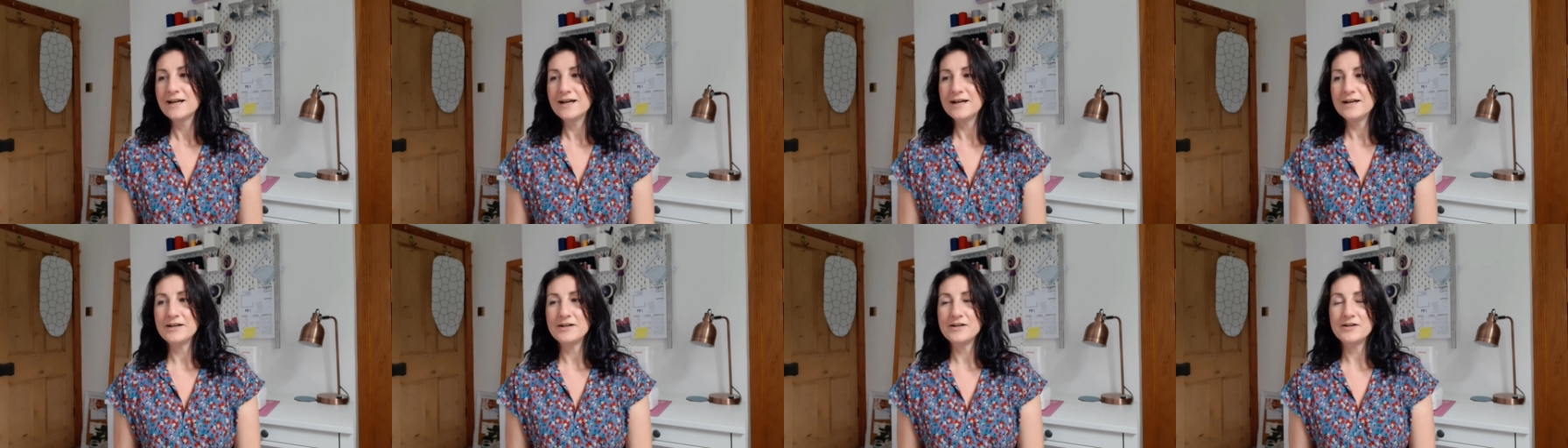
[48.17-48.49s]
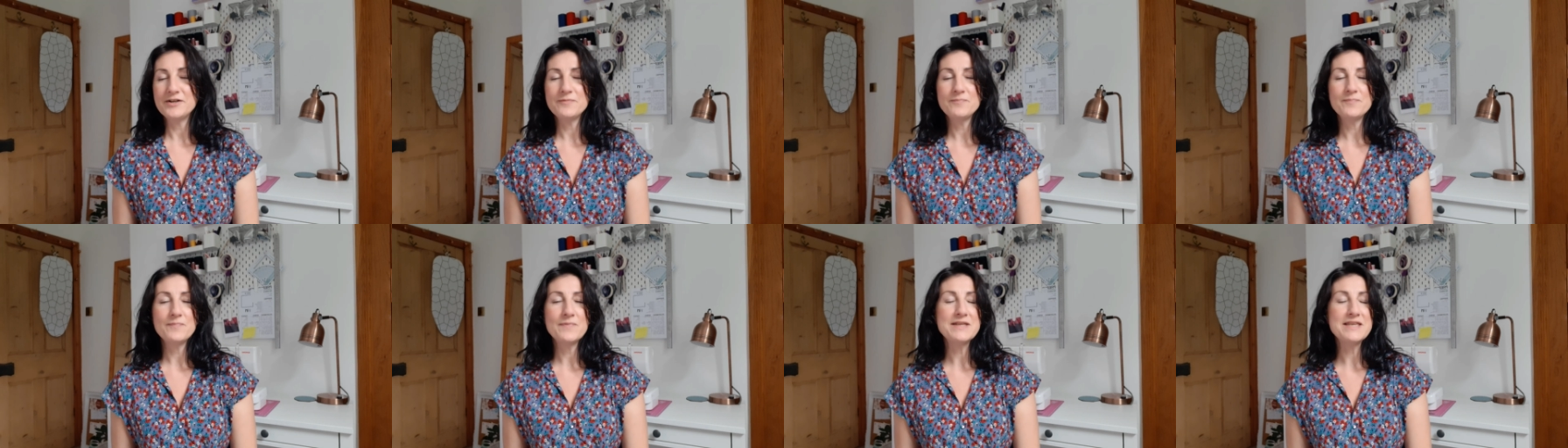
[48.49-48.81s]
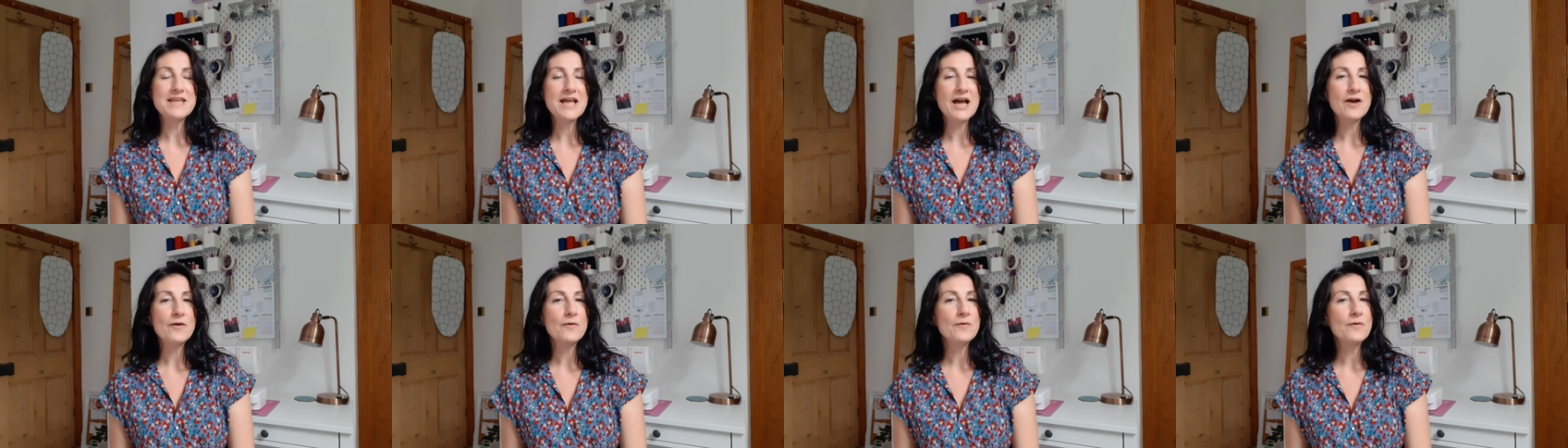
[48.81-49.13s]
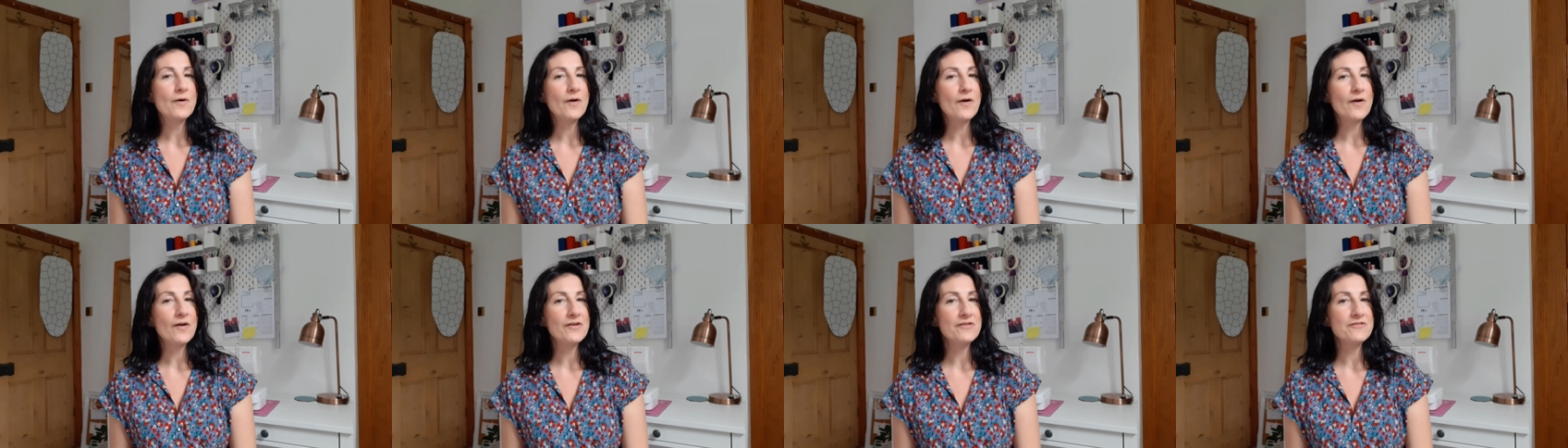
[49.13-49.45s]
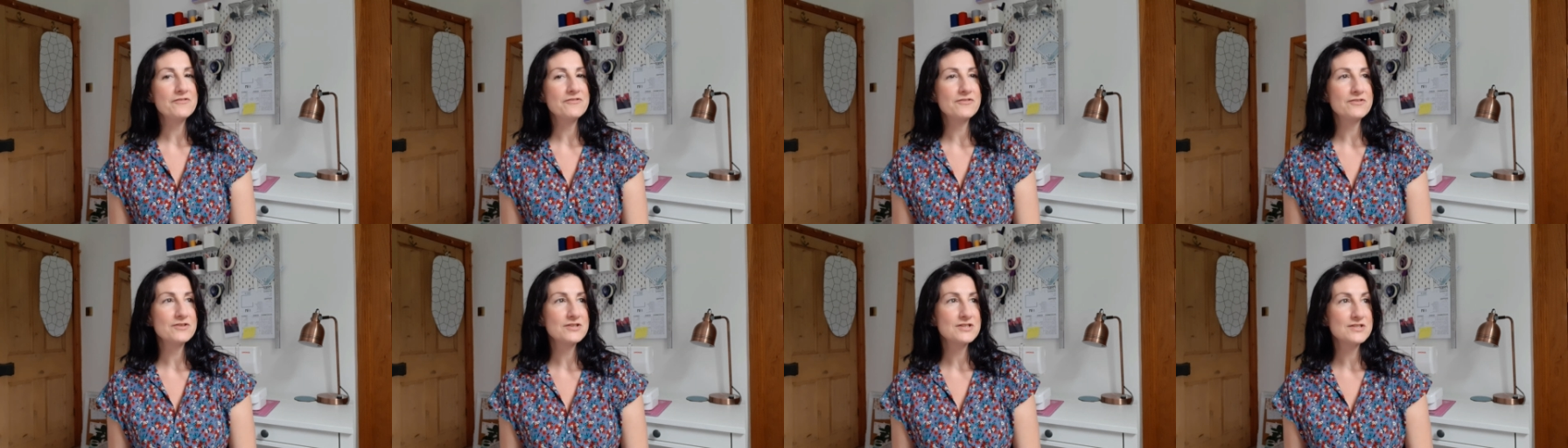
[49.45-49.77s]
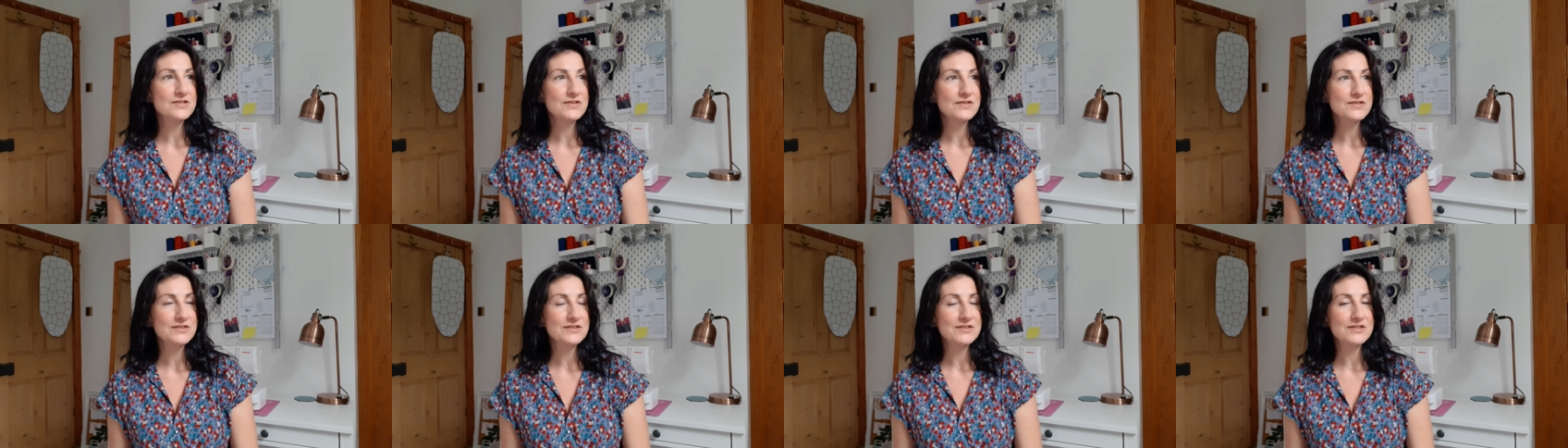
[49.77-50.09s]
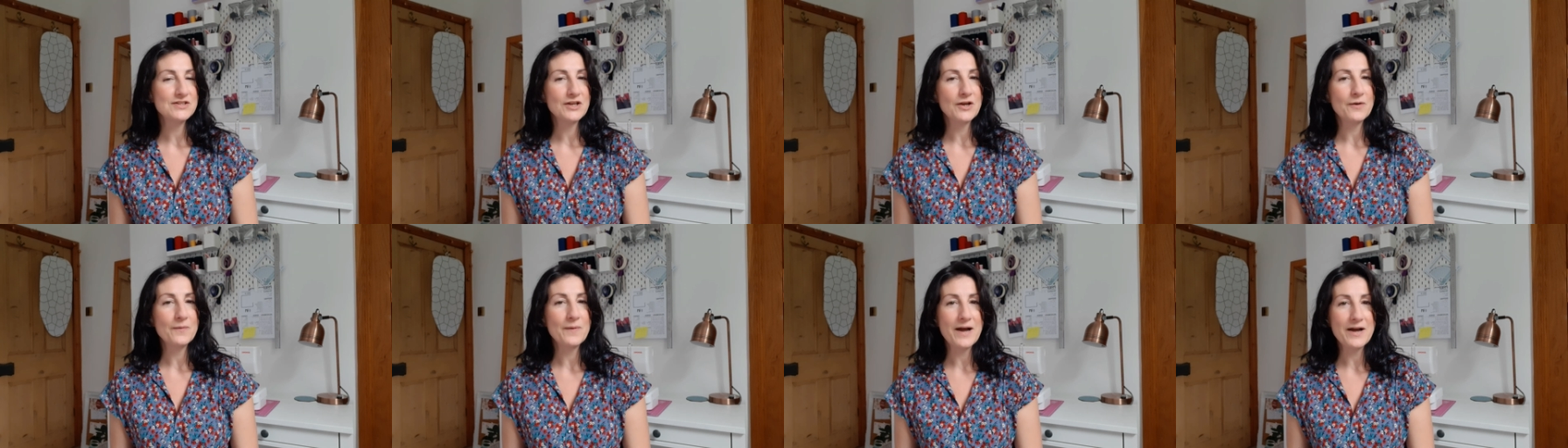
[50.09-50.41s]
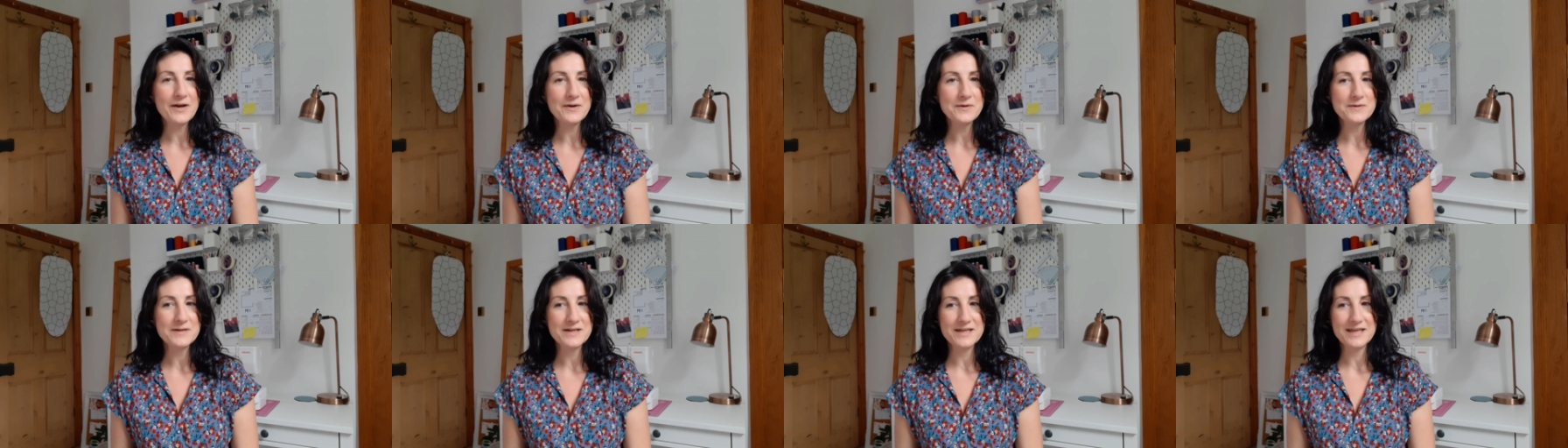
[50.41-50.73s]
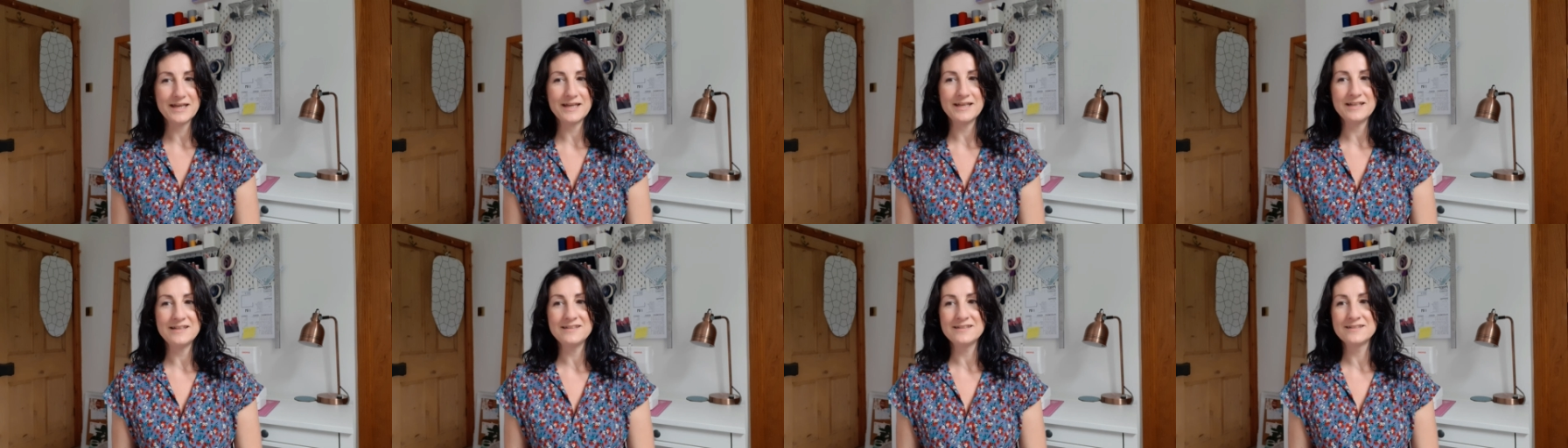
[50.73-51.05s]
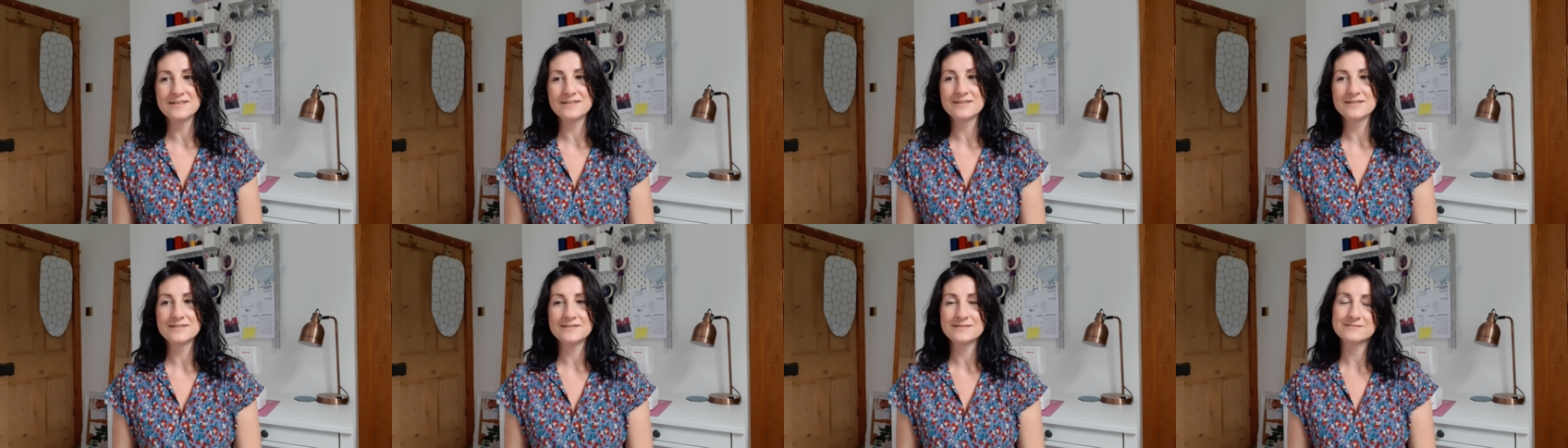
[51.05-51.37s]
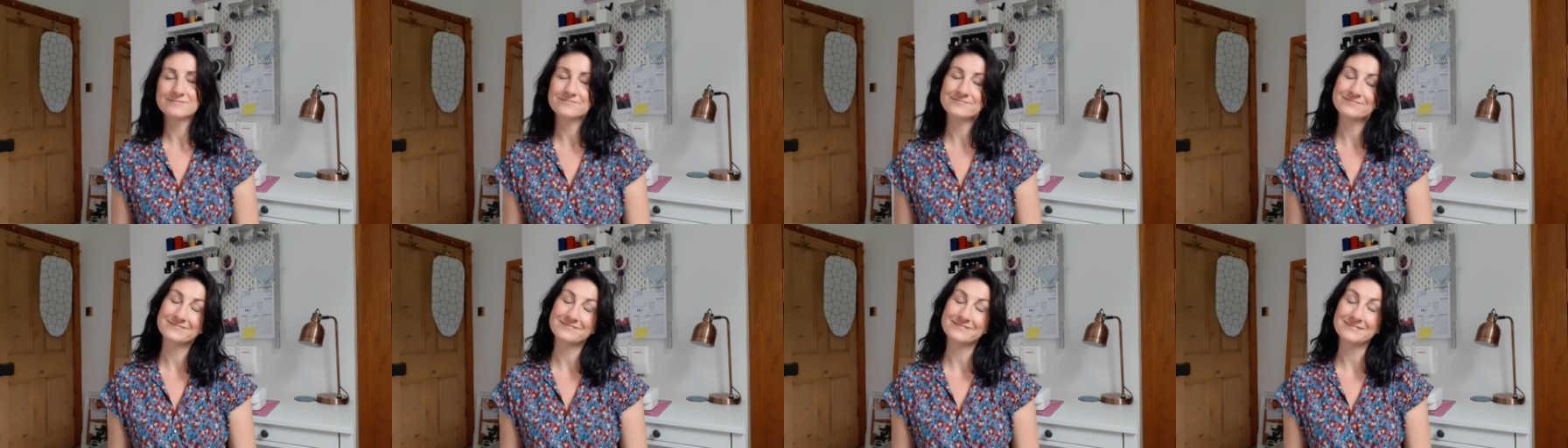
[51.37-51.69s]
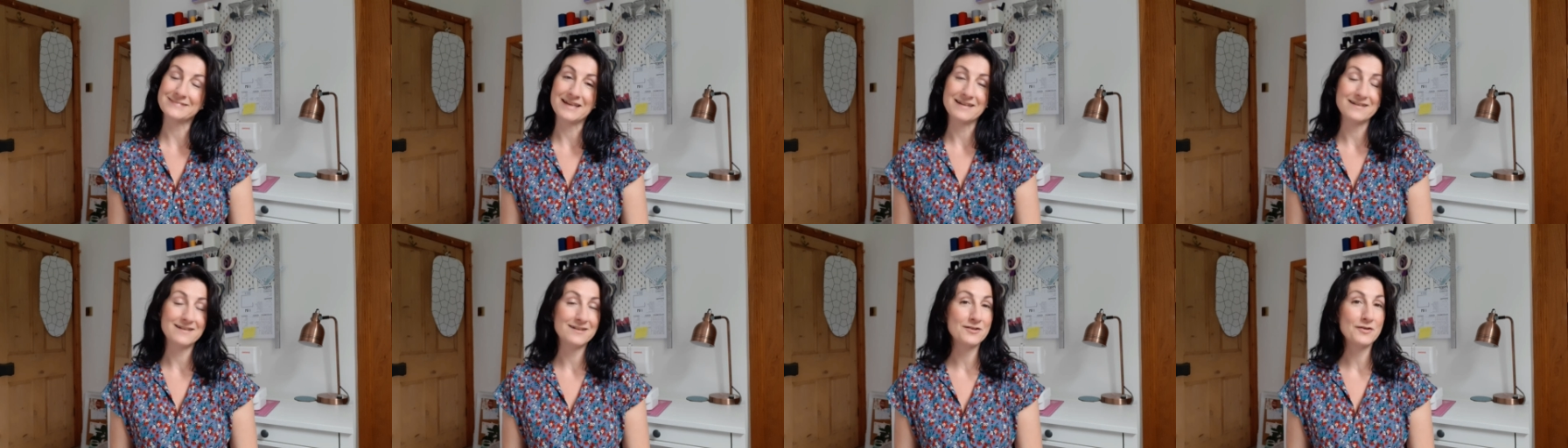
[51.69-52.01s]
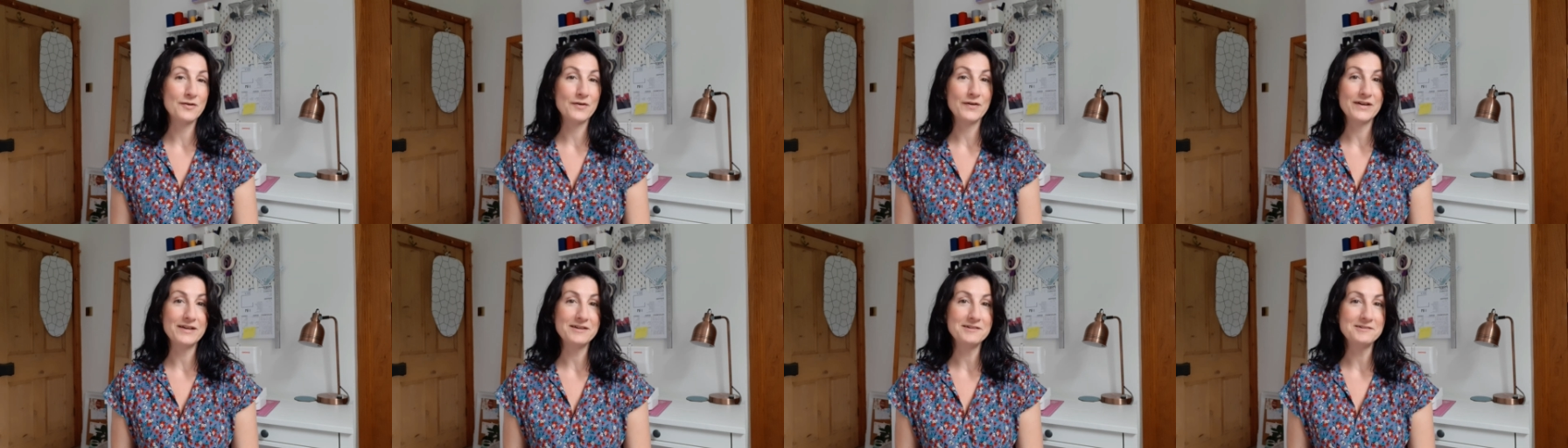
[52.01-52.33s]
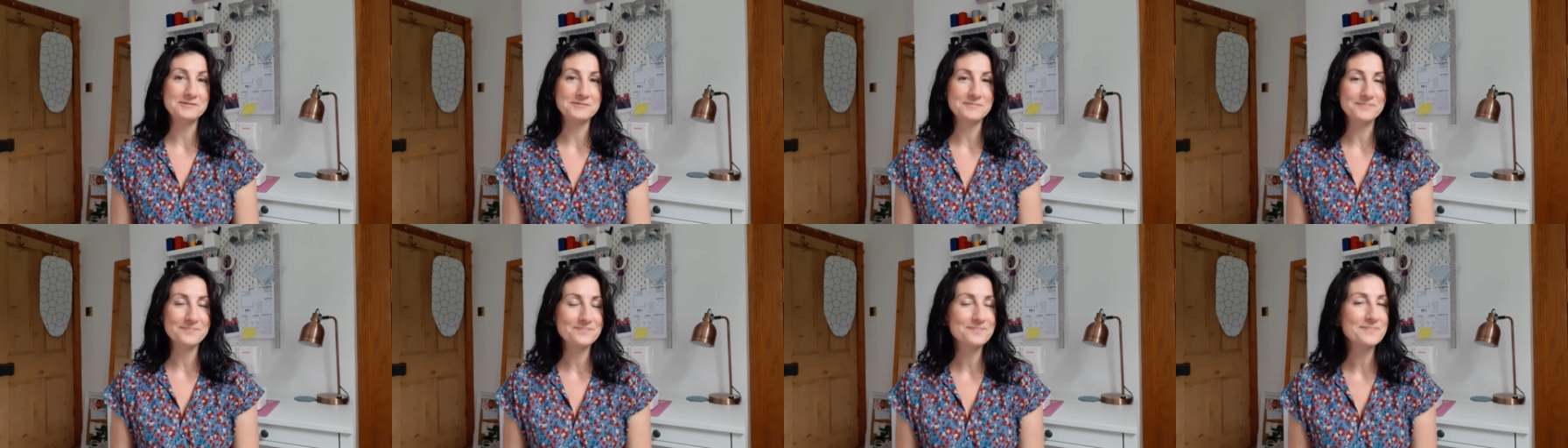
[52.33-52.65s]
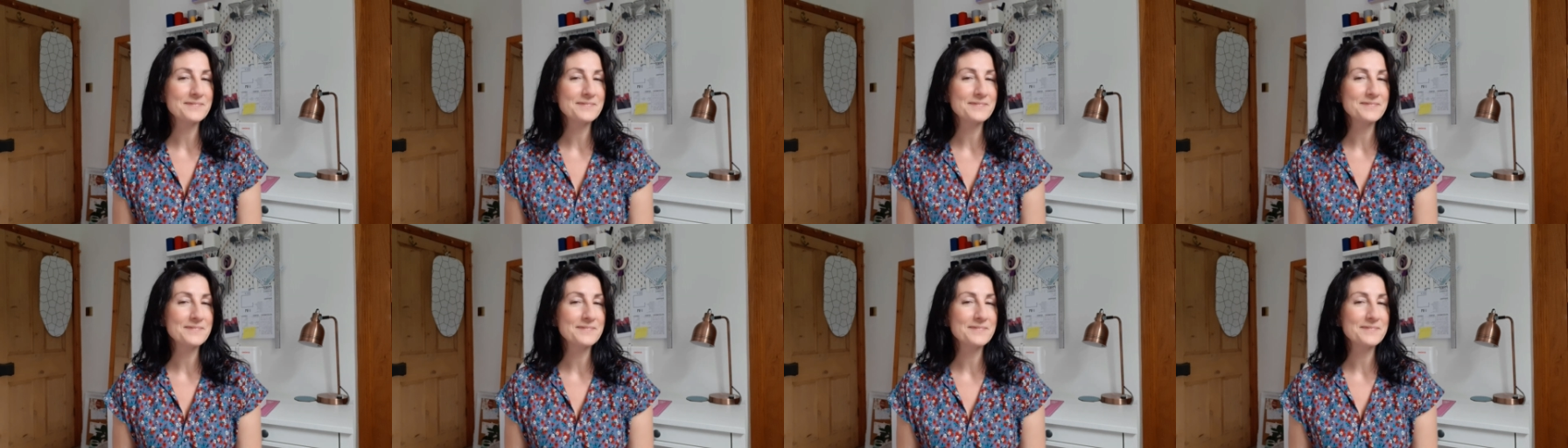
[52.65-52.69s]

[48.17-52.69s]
And now I've started to go out again, I got ill.